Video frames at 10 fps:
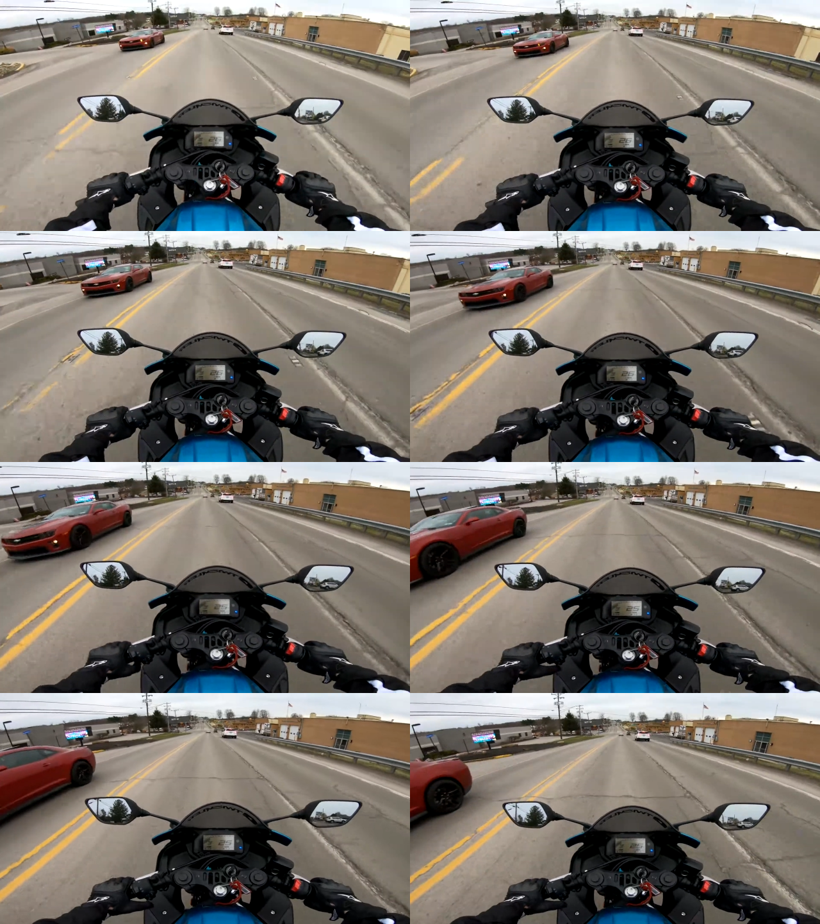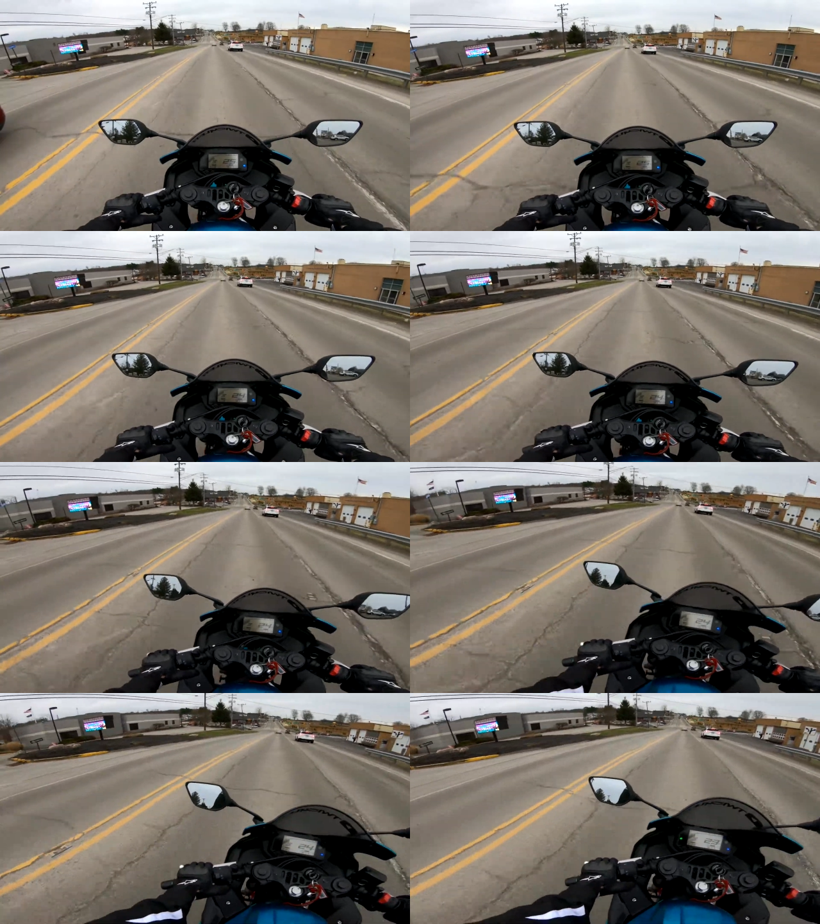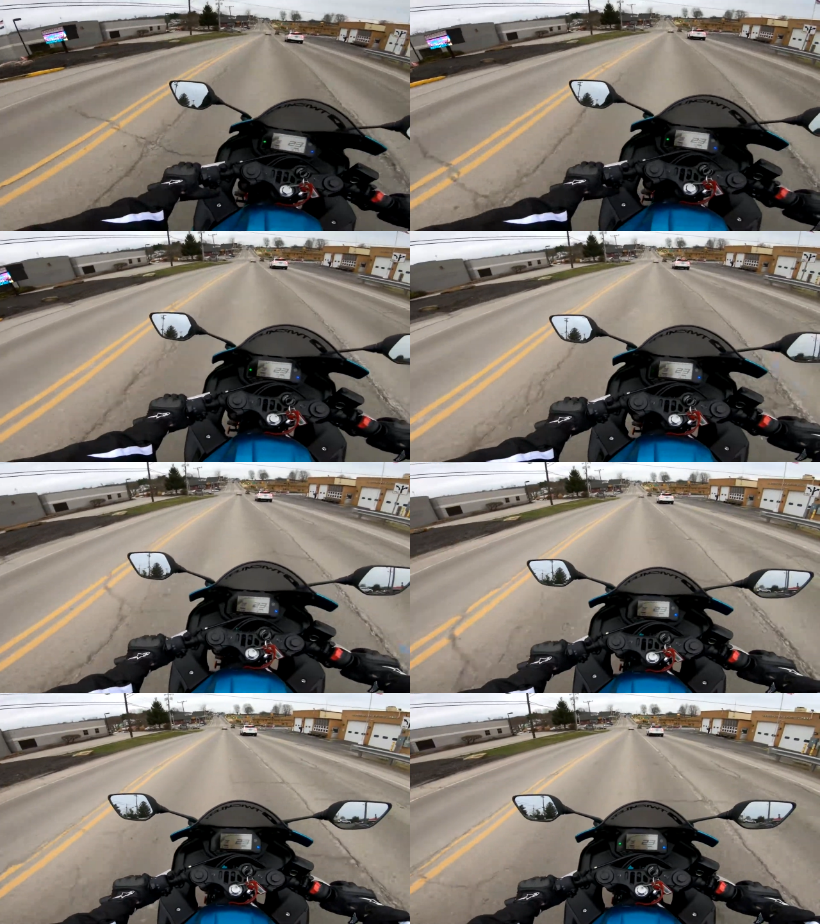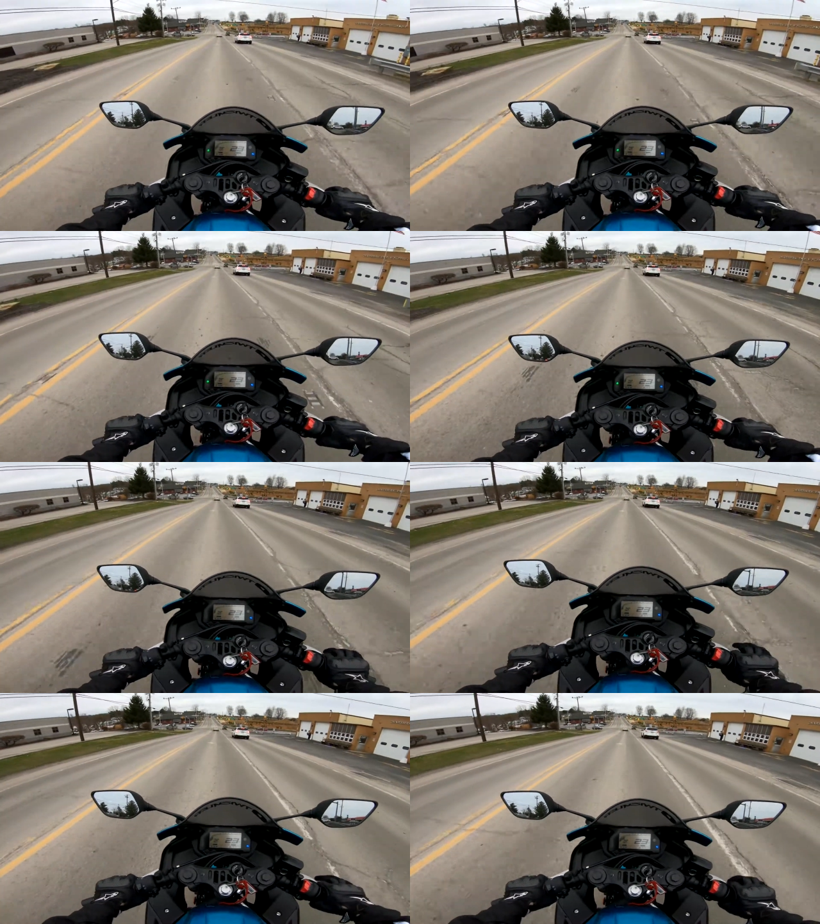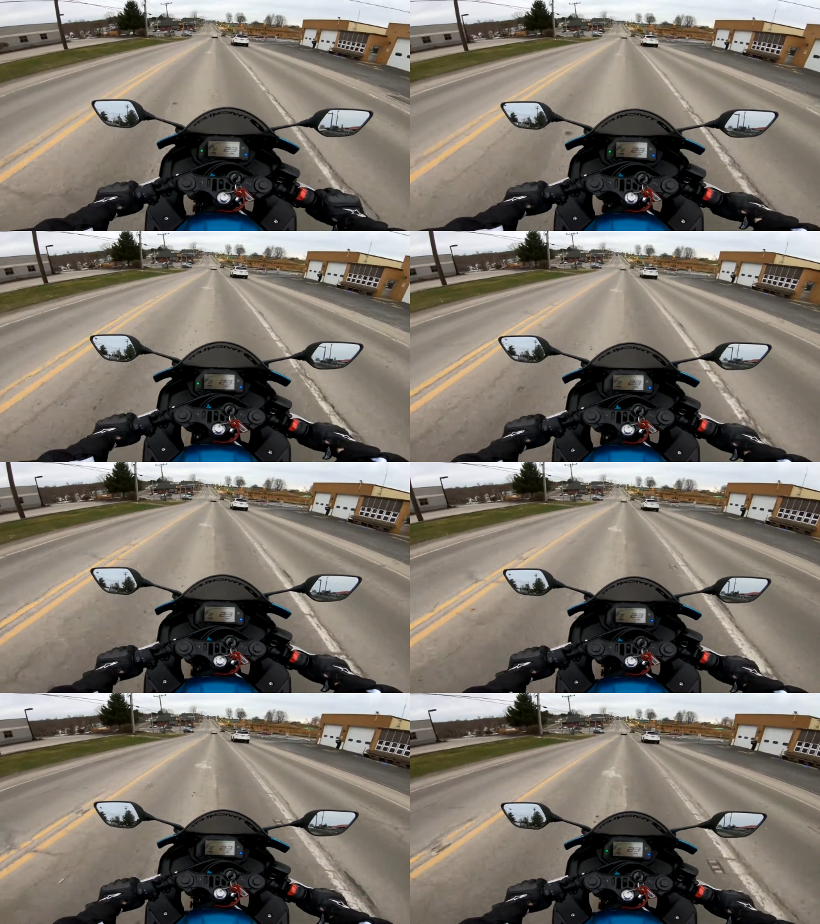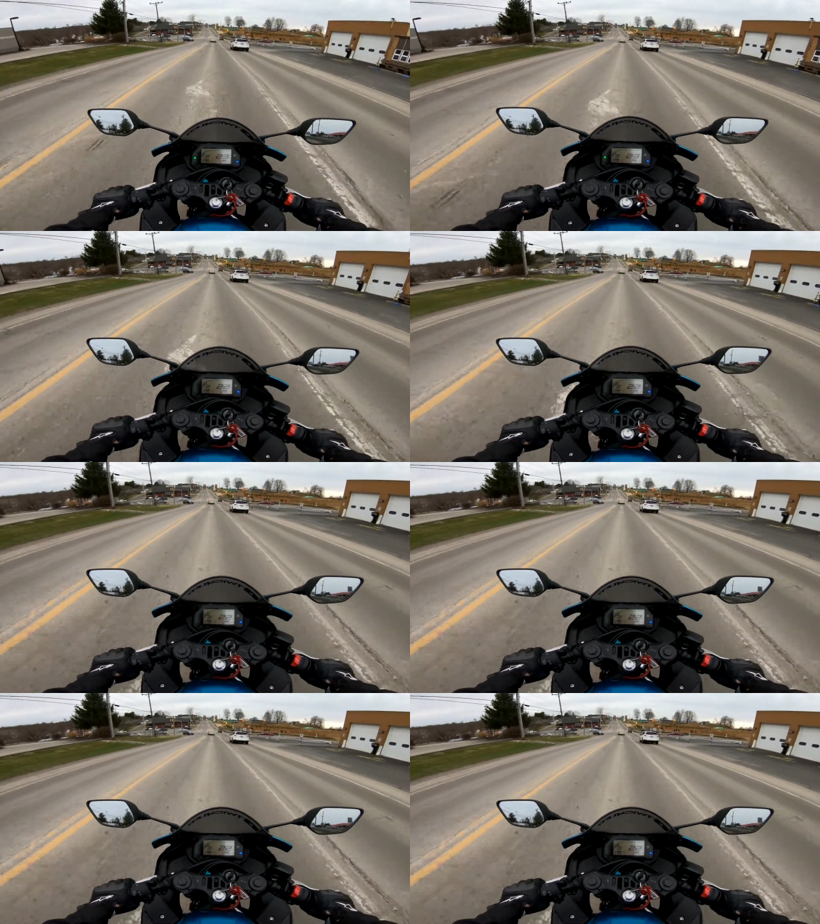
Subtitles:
No face is visible, so there are no lips to read.